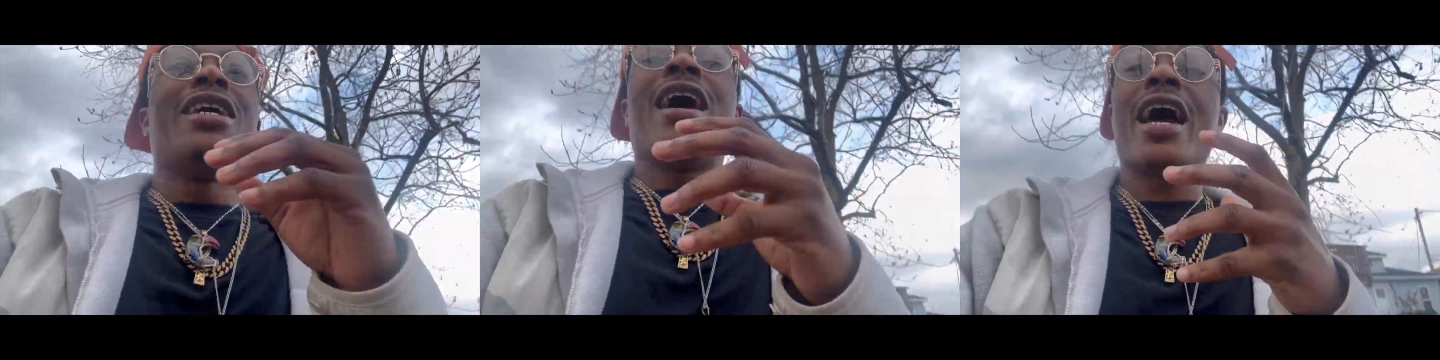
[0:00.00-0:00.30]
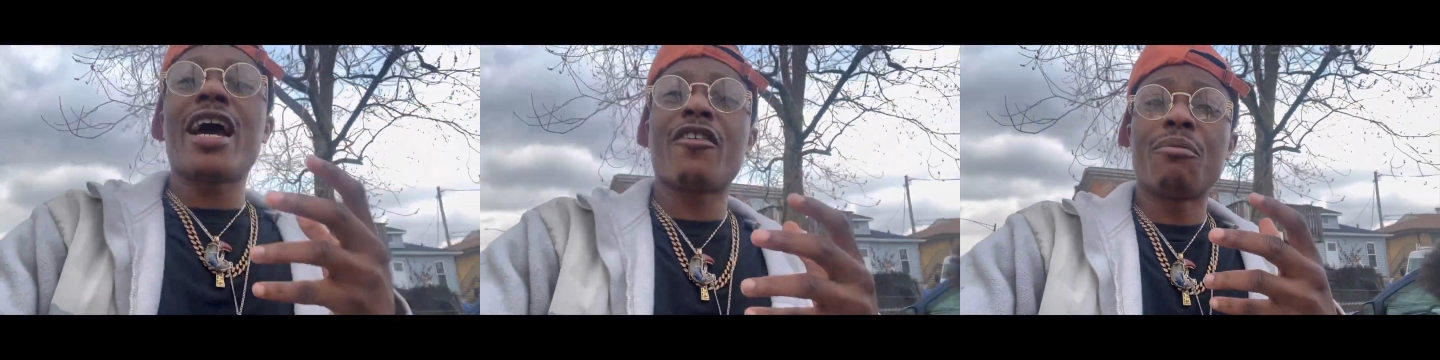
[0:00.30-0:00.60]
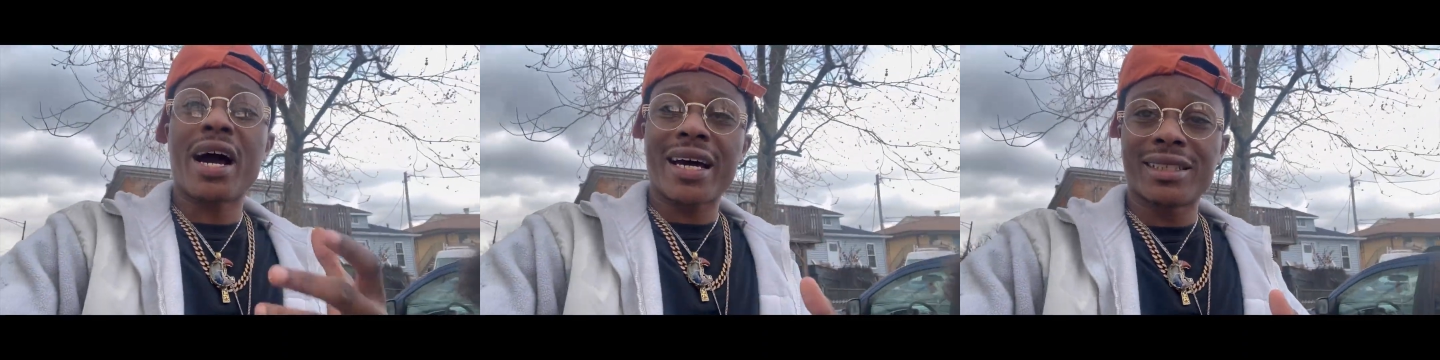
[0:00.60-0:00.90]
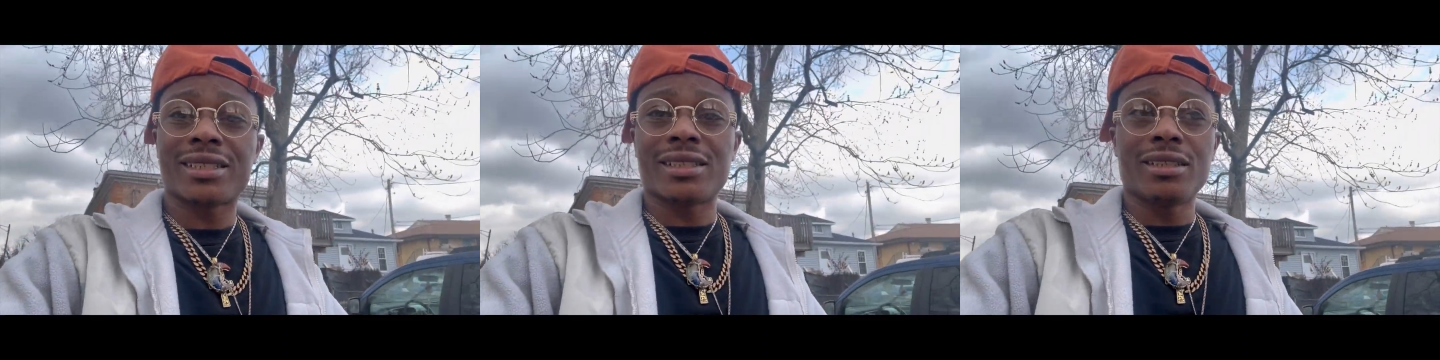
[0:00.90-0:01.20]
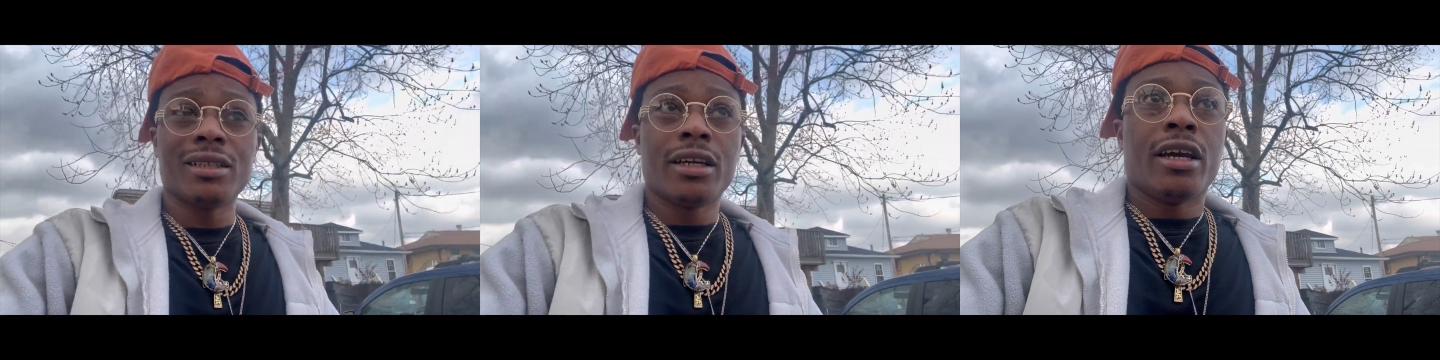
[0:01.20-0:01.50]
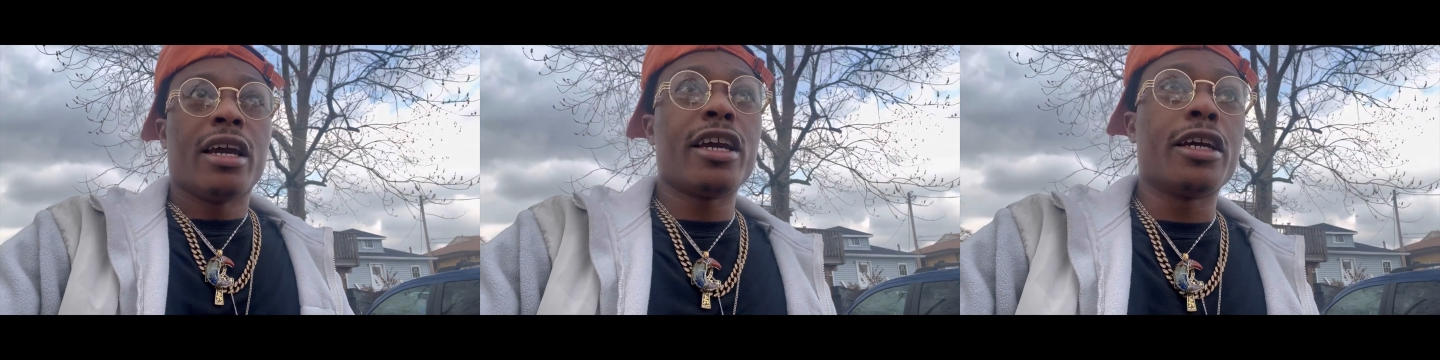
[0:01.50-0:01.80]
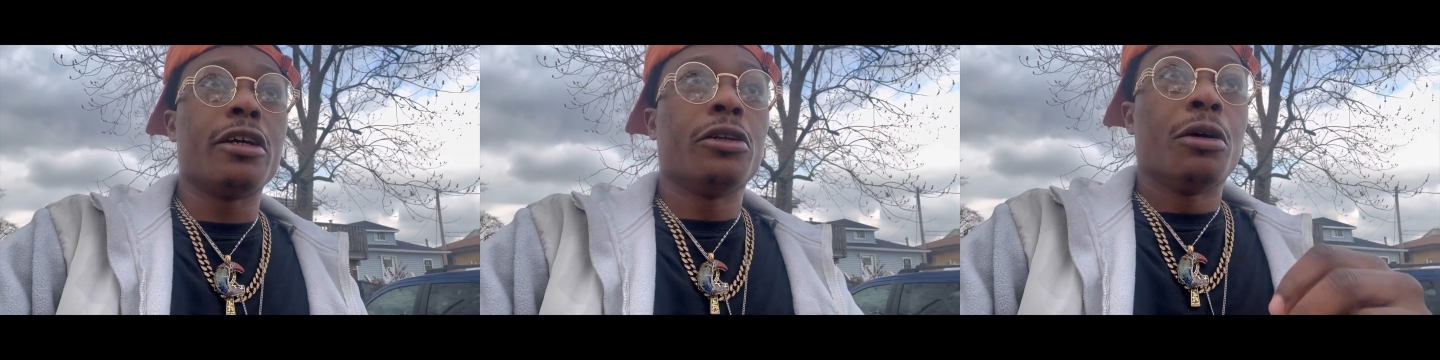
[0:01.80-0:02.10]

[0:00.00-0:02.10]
Have modesty and